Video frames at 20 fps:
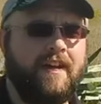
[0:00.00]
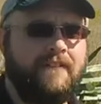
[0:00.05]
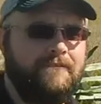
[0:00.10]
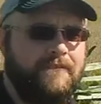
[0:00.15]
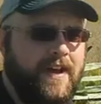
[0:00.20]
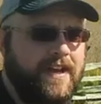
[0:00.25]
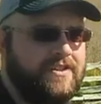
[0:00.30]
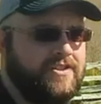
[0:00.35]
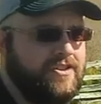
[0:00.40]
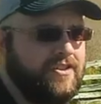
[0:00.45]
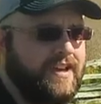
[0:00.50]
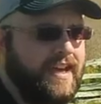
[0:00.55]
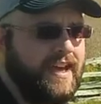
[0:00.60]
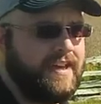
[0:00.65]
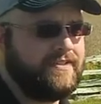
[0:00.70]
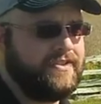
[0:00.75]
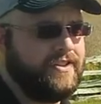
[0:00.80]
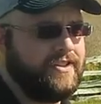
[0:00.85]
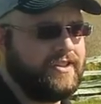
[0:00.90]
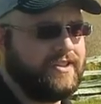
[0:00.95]
Eventually,
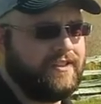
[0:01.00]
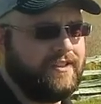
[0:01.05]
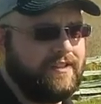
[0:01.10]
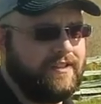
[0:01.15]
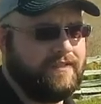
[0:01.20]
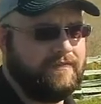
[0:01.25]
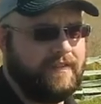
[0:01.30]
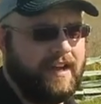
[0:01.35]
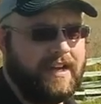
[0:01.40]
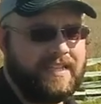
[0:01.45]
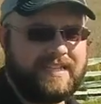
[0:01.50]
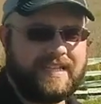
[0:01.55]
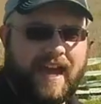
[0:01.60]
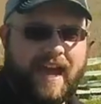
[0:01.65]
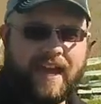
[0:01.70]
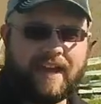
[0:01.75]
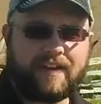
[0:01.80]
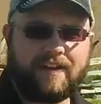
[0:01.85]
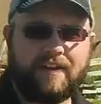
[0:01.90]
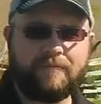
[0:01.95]
as this
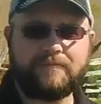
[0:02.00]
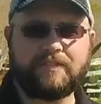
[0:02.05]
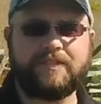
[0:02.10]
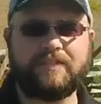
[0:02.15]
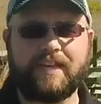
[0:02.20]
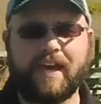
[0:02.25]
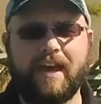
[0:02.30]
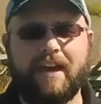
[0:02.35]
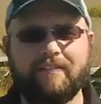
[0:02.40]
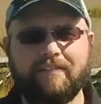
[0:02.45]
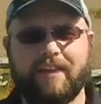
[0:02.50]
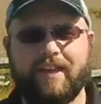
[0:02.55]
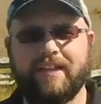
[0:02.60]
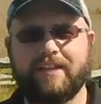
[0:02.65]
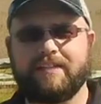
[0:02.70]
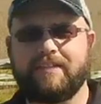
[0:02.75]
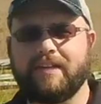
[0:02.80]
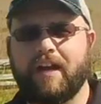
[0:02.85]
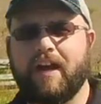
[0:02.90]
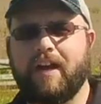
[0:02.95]
attack comes down
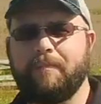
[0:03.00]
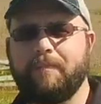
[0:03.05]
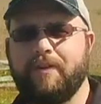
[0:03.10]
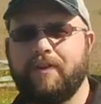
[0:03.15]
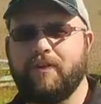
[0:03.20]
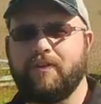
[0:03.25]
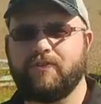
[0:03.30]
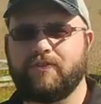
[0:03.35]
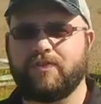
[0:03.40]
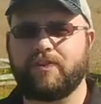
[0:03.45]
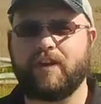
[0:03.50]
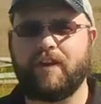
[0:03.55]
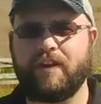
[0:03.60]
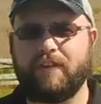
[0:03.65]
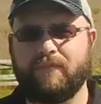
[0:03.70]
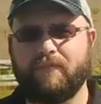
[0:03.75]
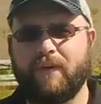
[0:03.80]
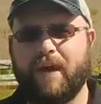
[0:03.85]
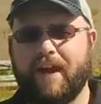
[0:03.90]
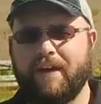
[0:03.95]
like dominoes, they're
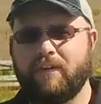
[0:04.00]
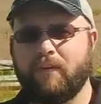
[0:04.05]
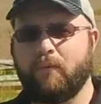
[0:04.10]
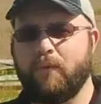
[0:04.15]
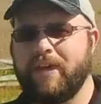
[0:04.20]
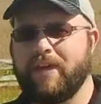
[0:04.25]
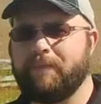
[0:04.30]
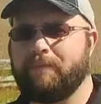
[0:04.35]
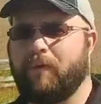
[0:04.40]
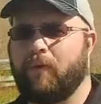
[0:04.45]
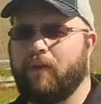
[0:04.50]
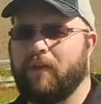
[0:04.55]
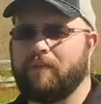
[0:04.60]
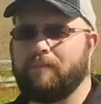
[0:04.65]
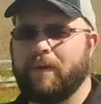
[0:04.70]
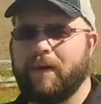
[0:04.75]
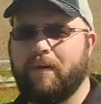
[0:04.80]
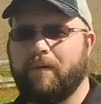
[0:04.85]
going to find a weak point and be